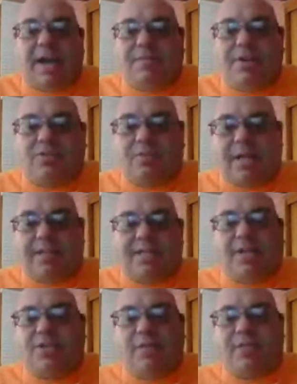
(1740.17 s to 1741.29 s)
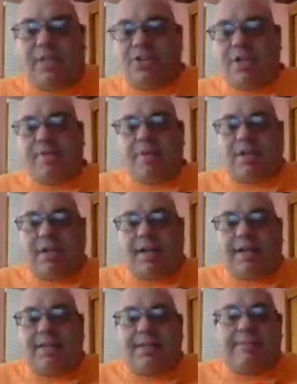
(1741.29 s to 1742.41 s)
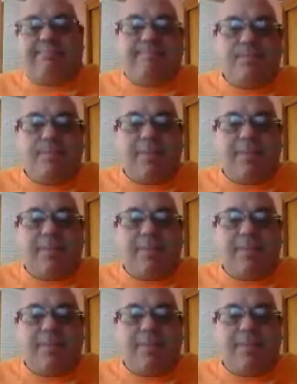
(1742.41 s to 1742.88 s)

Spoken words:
5 years from now takes over the job at